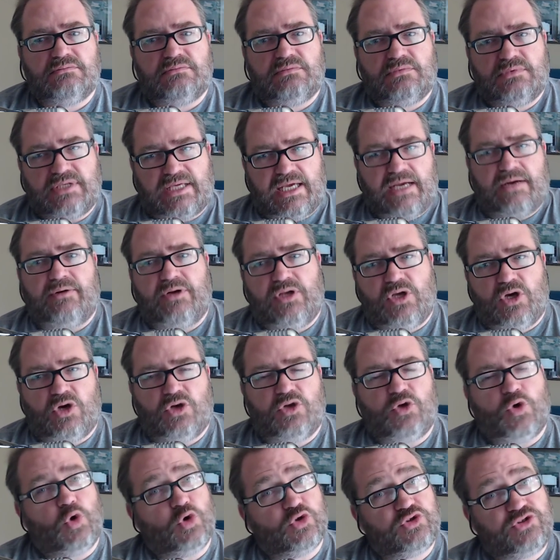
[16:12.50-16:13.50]
carry on
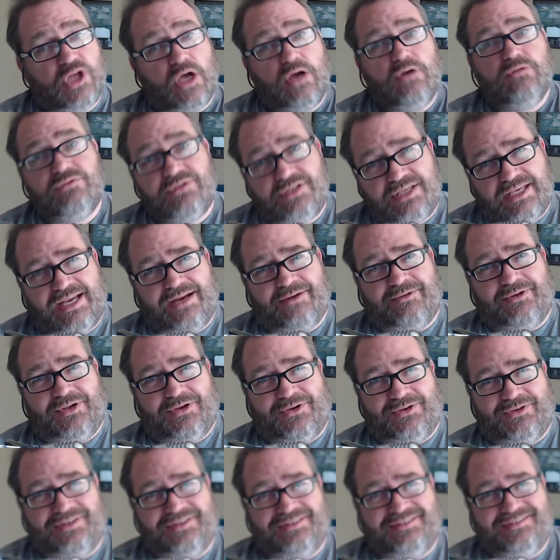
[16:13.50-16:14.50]
or don't carry
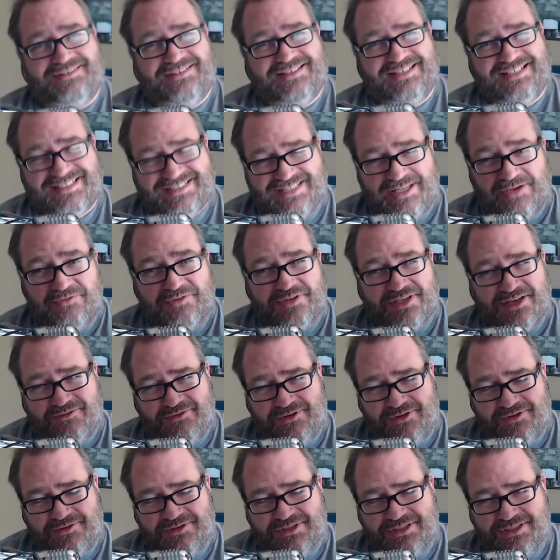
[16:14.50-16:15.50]
on. Don't
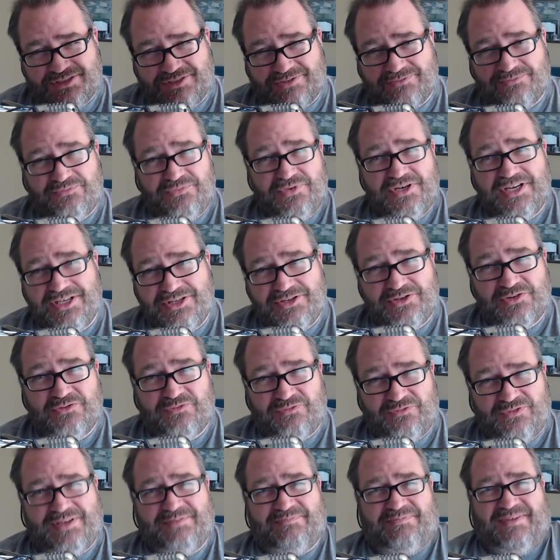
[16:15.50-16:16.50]
carry on is a really good
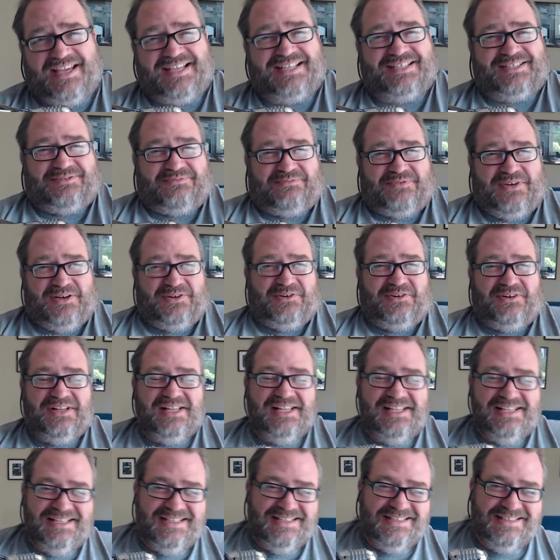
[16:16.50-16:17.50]
feedback as well.
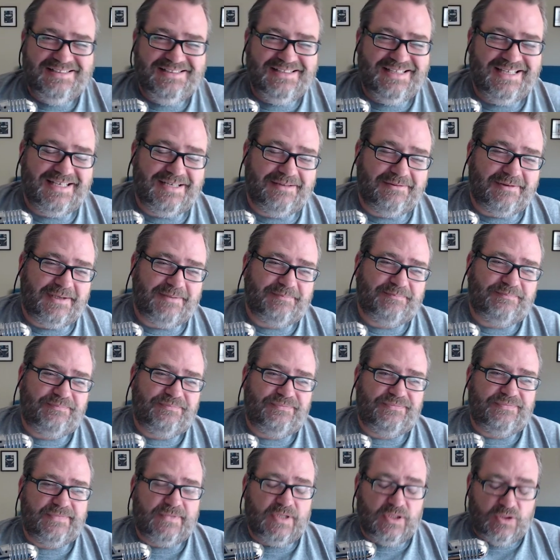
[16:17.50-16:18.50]
Anyway.
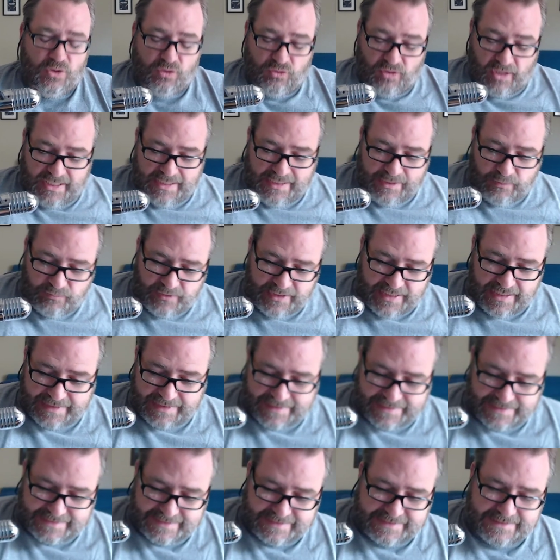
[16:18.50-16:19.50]
All right, you little
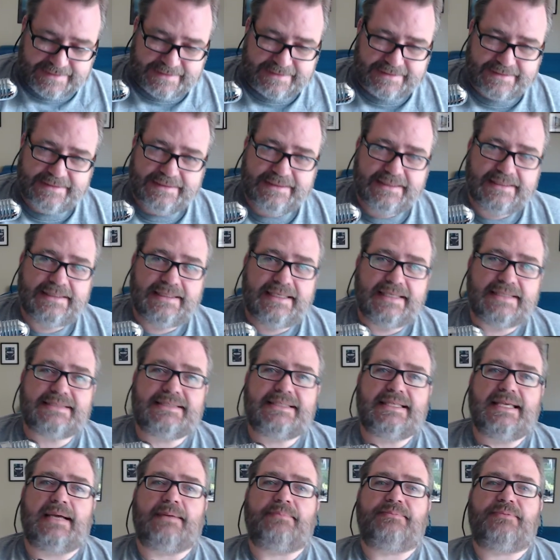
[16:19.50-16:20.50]
nuggets. That's
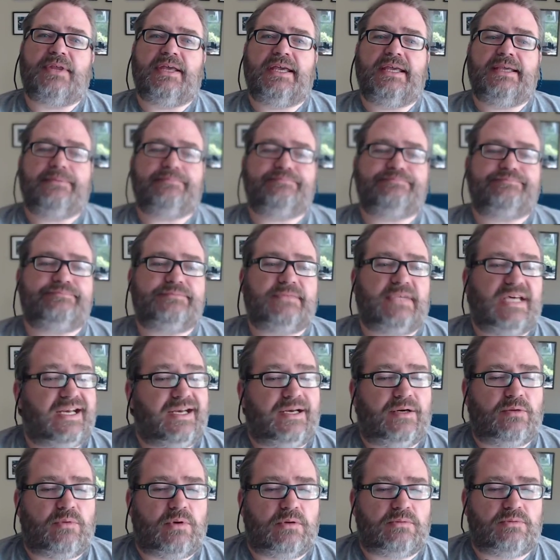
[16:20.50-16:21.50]
the update. I don't
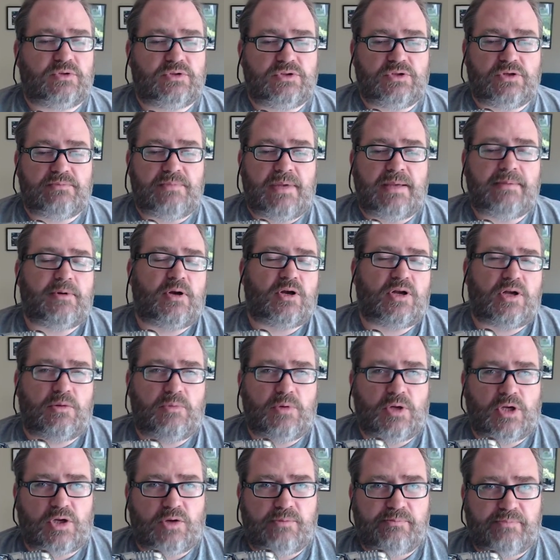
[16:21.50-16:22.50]
know what I'm going to do. Maybe I'll go
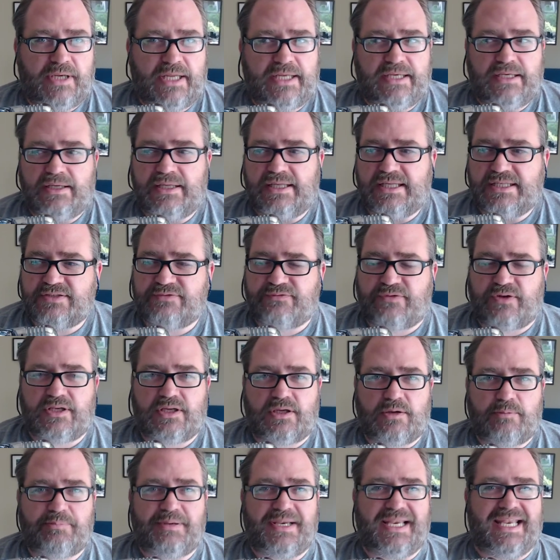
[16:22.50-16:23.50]
work on Blender. That's fun. I'll
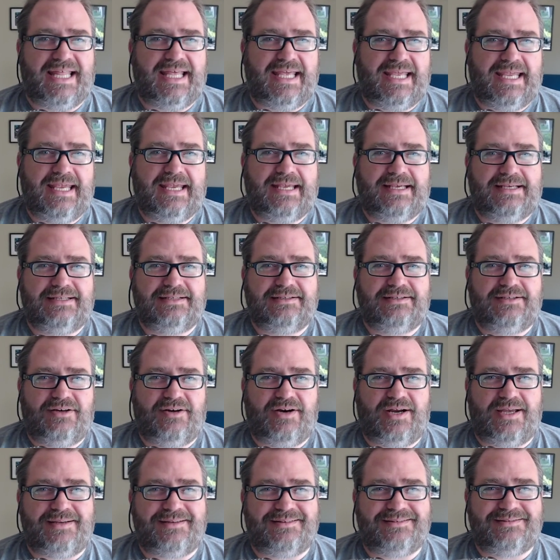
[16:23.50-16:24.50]
play. All
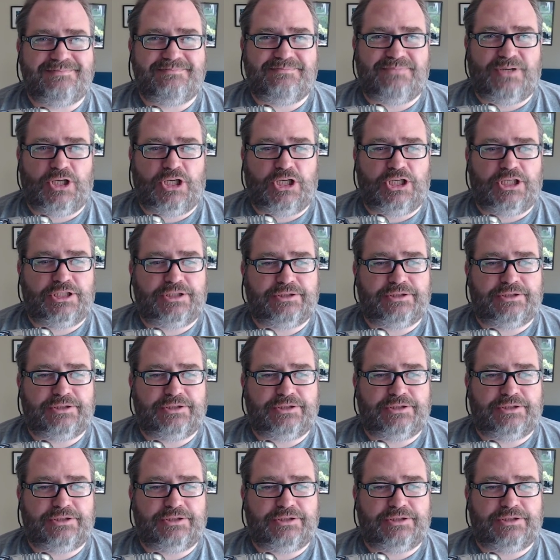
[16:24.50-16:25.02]
right. Bye.